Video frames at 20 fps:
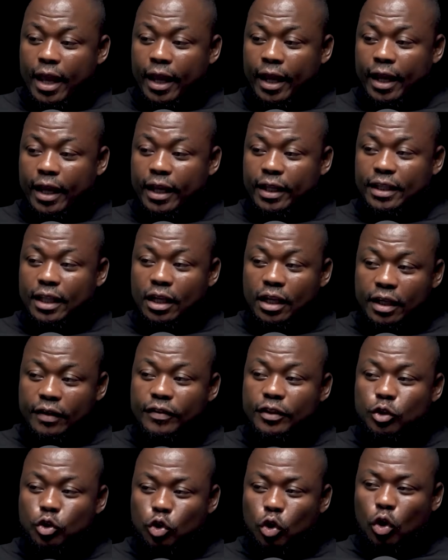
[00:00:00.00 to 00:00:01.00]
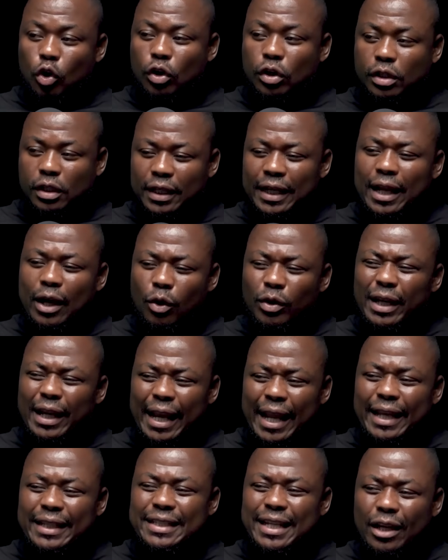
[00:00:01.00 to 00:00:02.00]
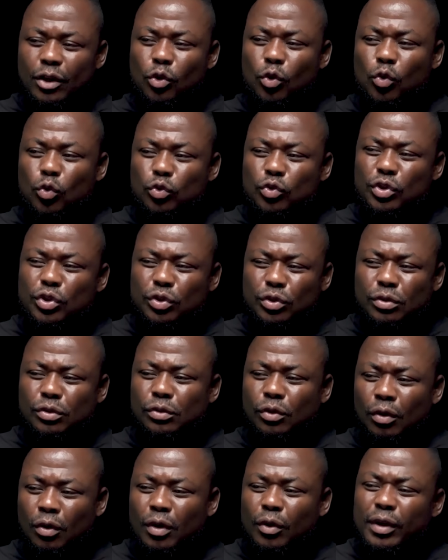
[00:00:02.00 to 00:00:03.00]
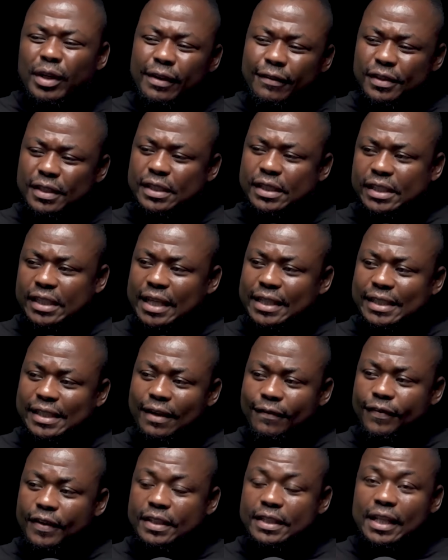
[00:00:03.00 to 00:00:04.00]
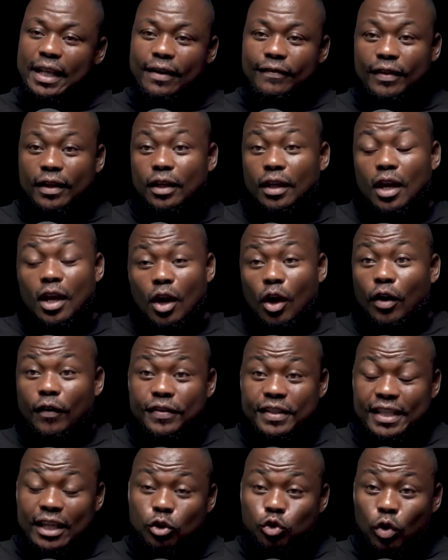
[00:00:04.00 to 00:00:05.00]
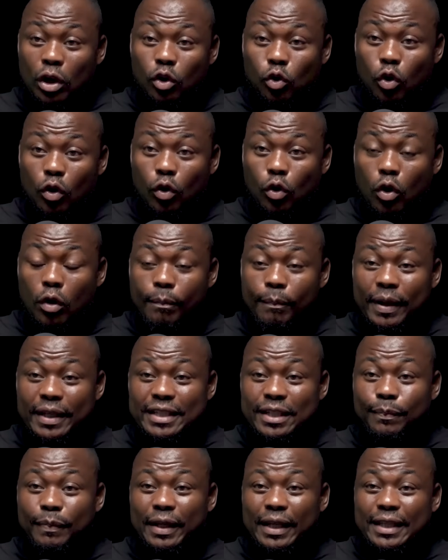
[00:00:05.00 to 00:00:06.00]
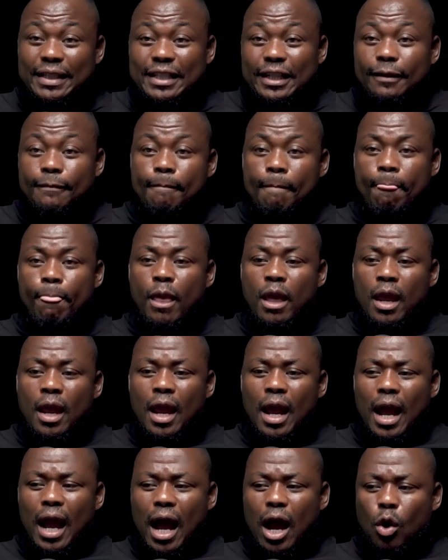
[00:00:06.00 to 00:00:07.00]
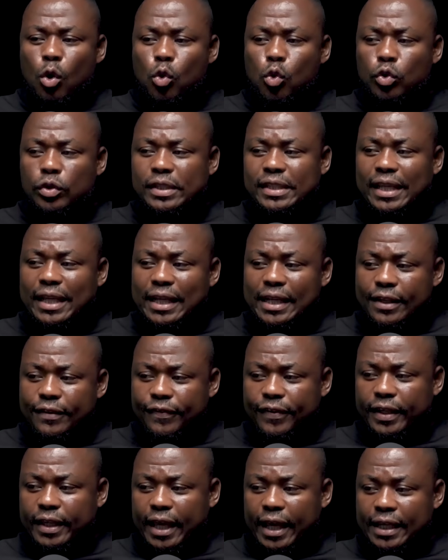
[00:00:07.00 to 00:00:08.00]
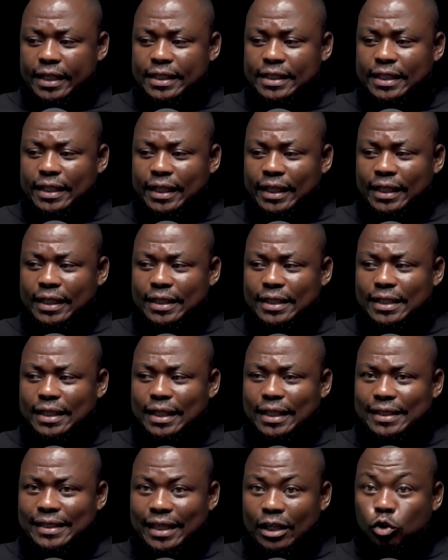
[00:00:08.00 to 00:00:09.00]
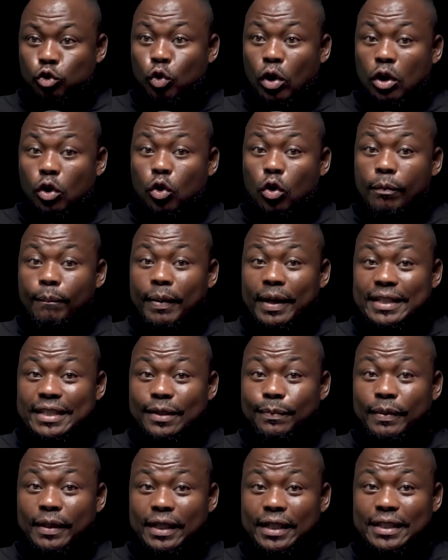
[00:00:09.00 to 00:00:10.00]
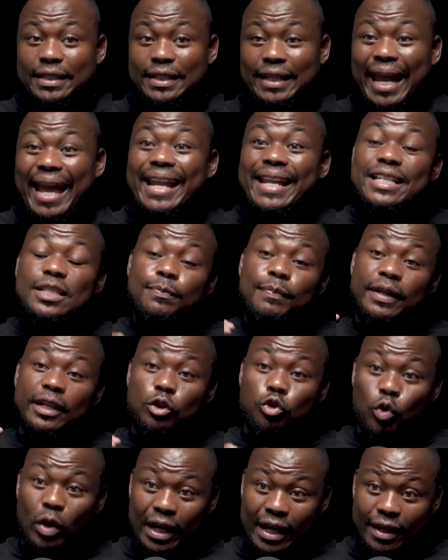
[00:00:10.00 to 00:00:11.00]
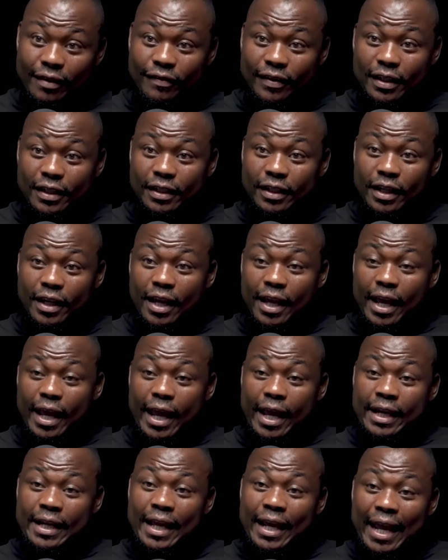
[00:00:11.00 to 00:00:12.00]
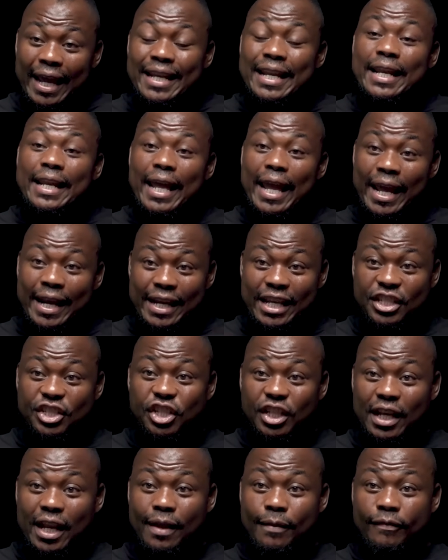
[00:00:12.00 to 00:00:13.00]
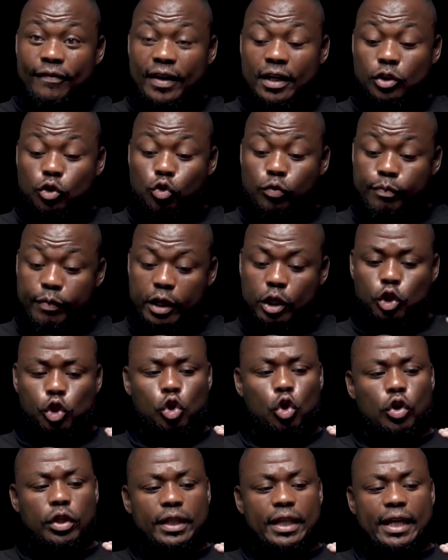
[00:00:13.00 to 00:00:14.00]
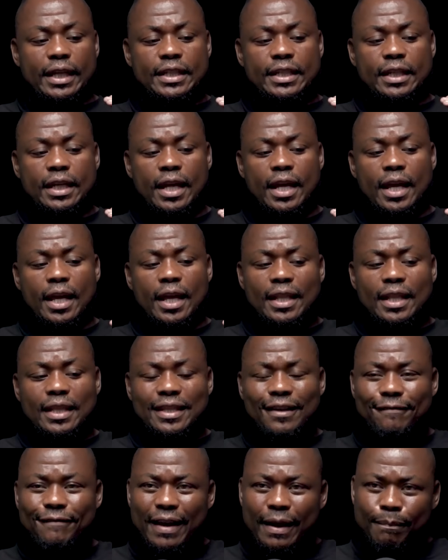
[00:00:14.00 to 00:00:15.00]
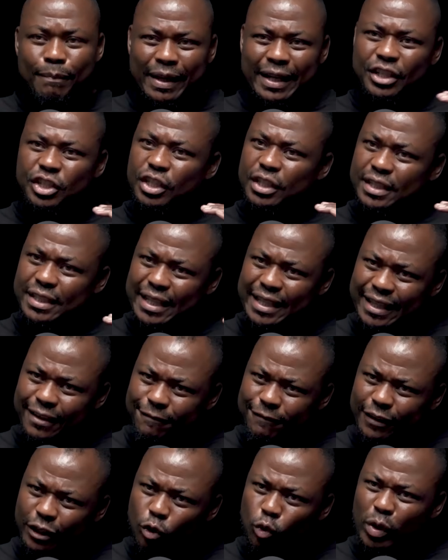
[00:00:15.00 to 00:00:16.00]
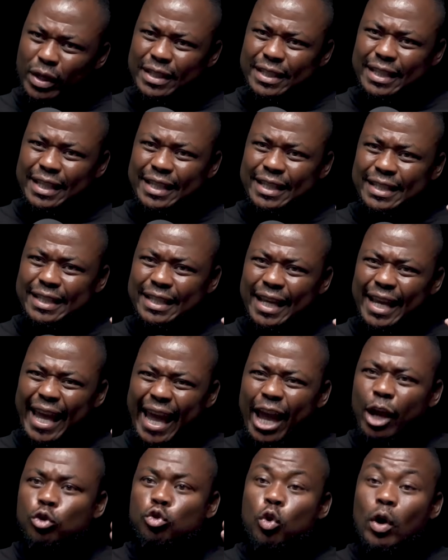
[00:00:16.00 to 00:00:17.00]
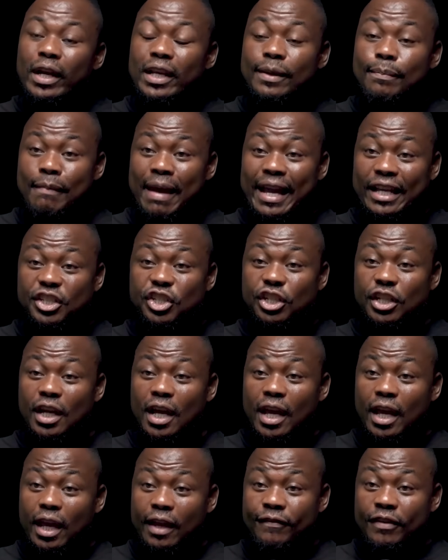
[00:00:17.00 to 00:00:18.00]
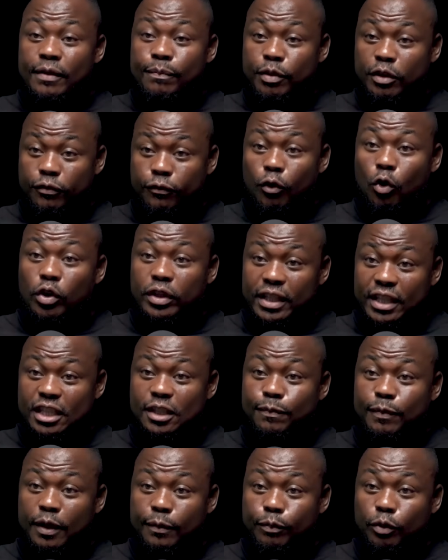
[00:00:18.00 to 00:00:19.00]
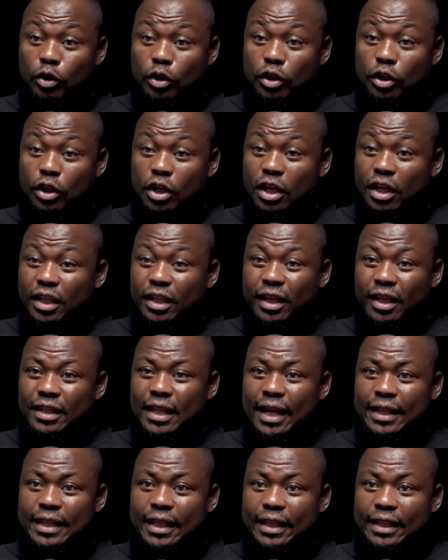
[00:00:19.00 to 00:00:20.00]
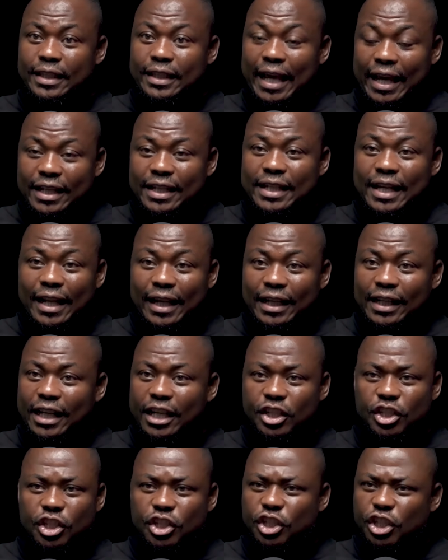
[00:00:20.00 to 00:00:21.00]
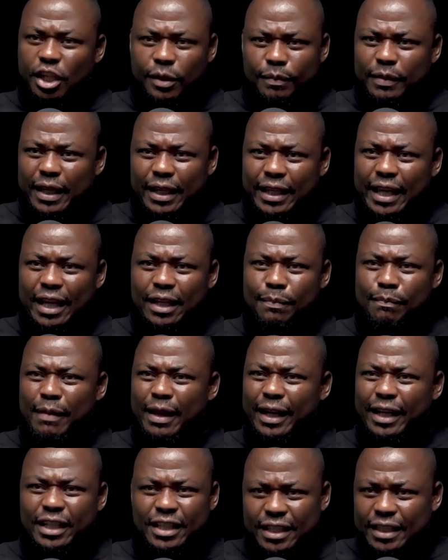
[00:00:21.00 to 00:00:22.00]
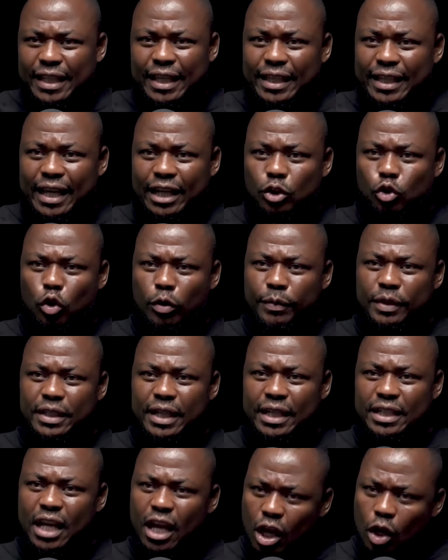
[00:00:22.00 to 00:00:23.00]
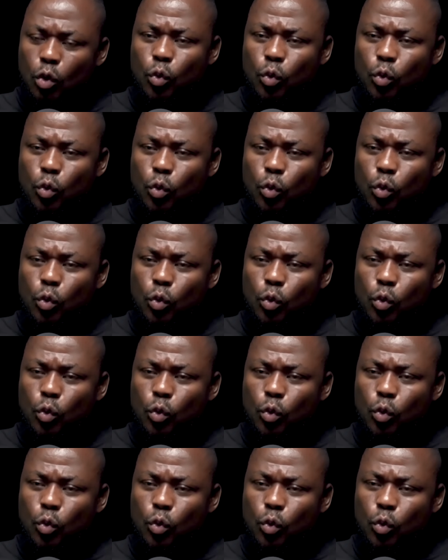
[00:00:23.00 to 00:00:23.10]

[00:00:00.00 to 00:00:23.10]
They'll even talk on a lighter note or on a just surface level of sexual compatibility. How significant is sexual compatibility at a spiritual level, at an energy level, to make sure that the vibrations and the frequencies actually match? Even before these people, either they get in a relationship, they get married, they get committed